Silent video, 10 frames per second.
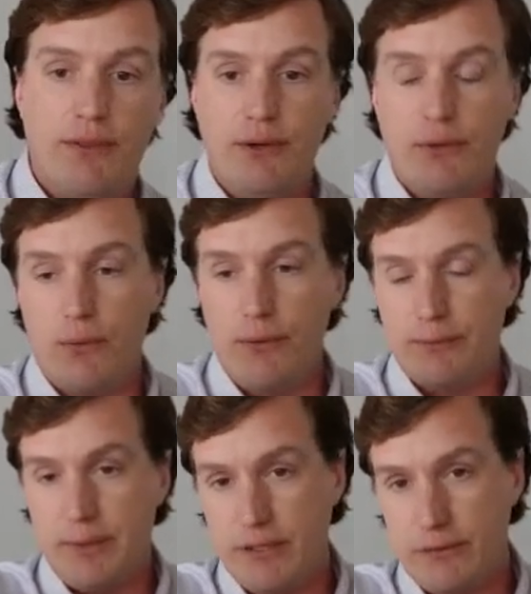with the new
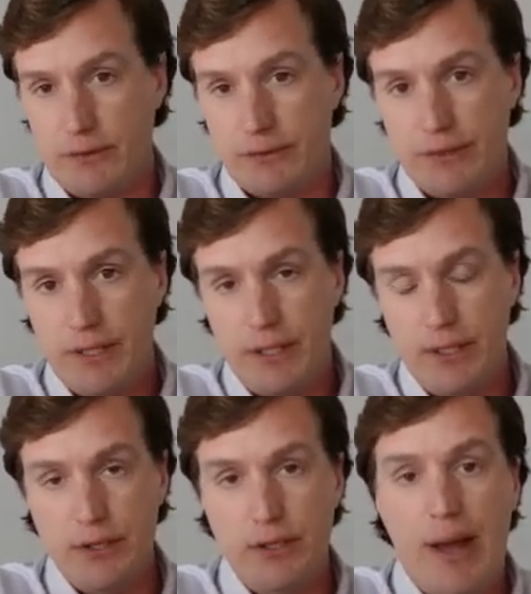rules because there's
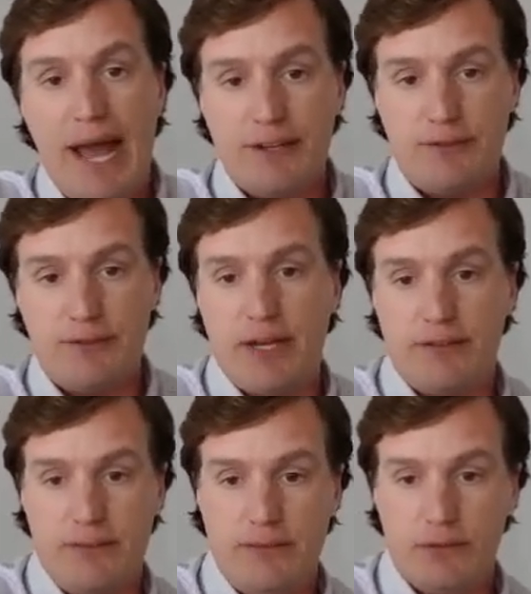new
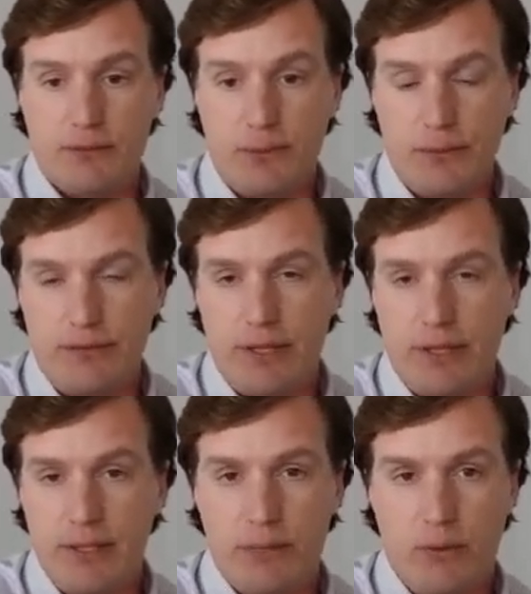aspects of these rules
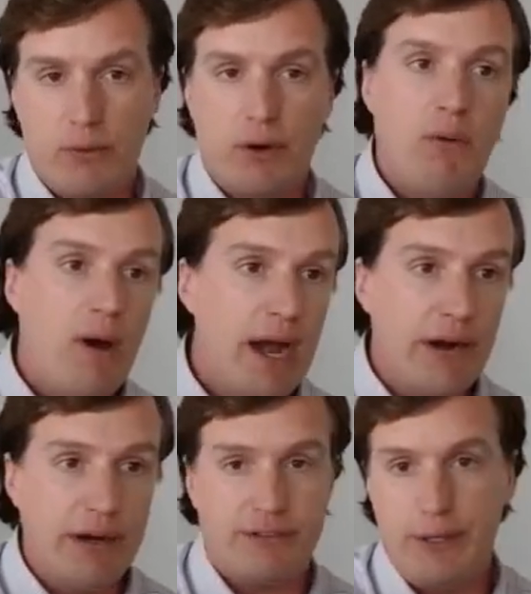that, that will
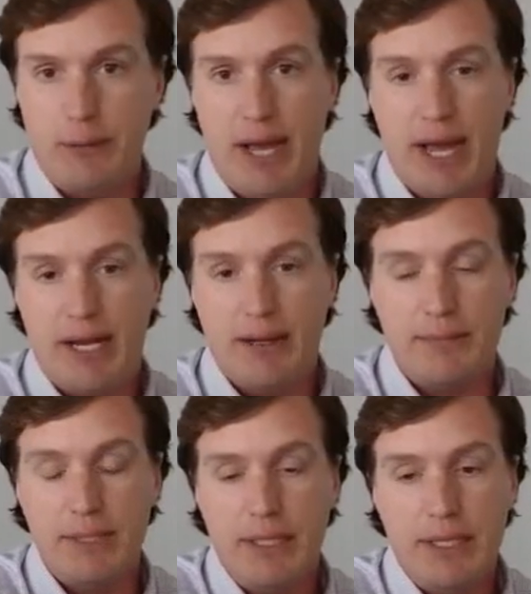require us to go back
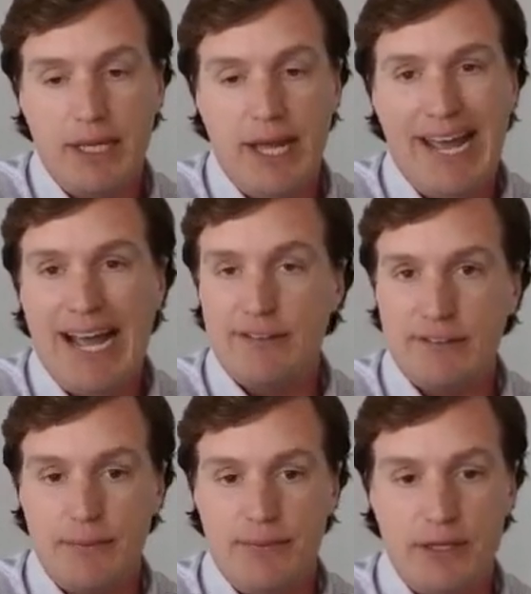and, and add
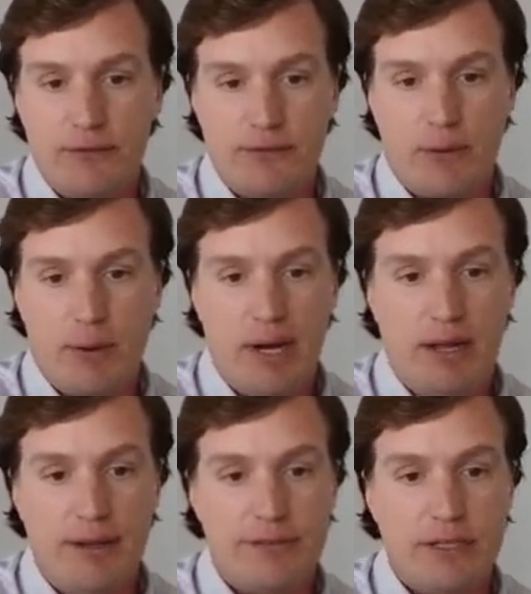some things to our
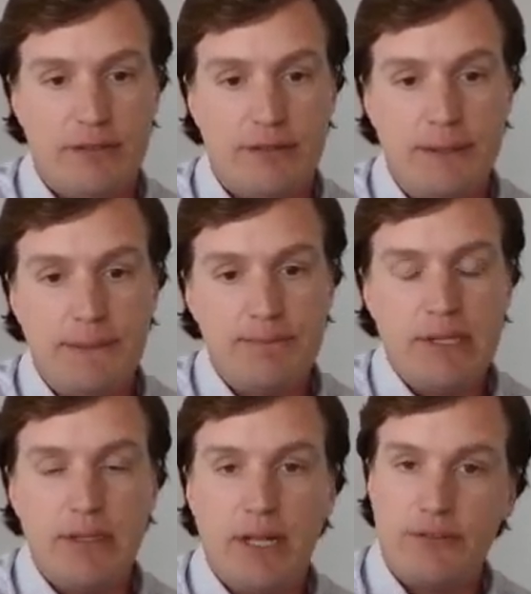policies.
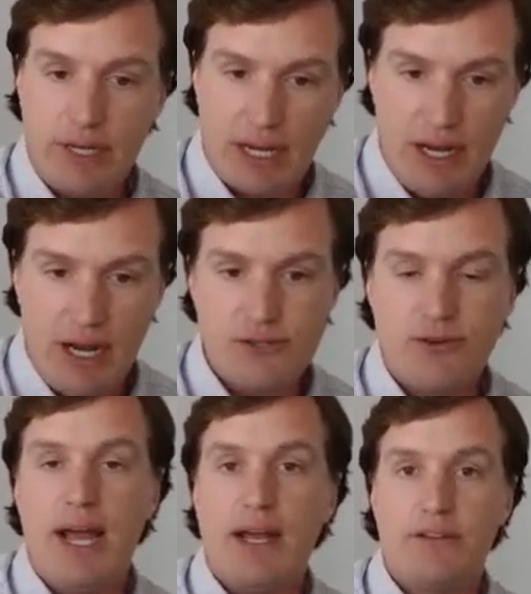Let's look at
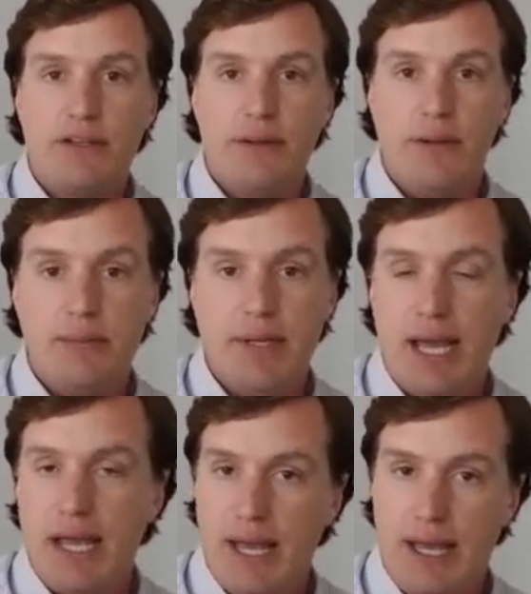contracts, including
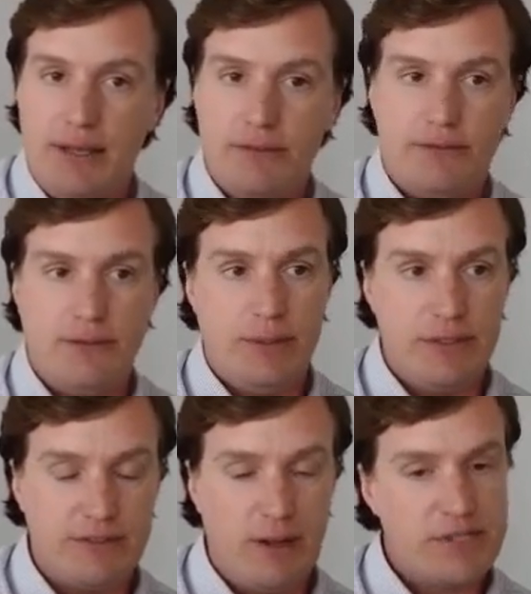BAAs, doing
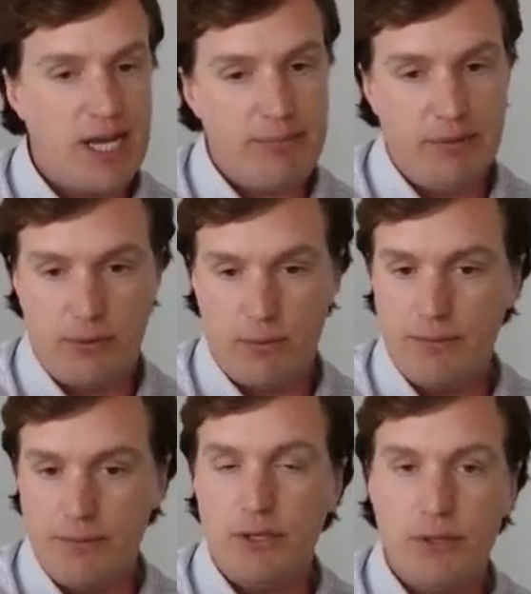some type of a
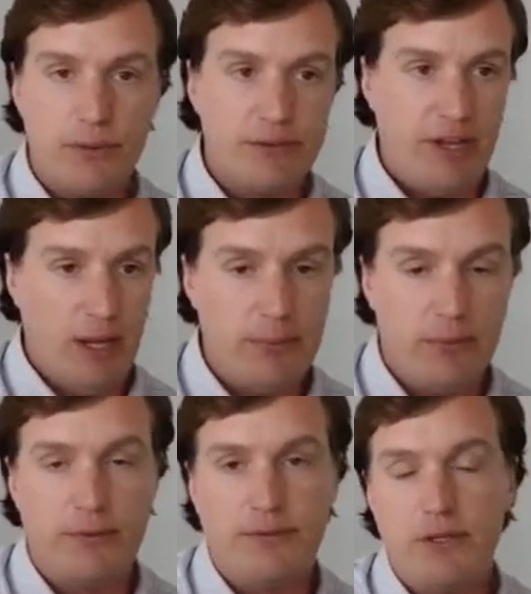review or sample
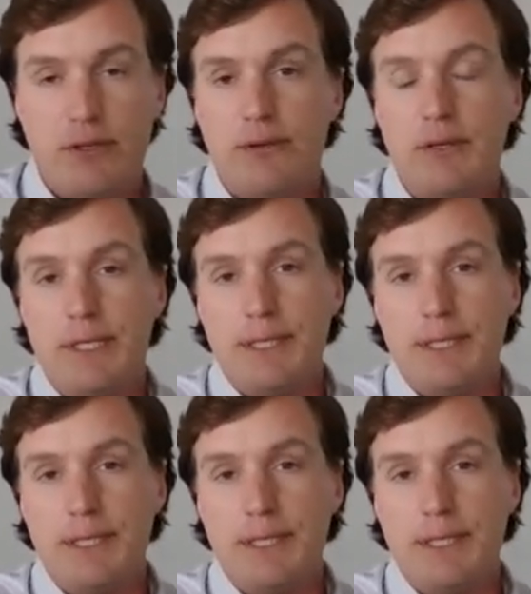review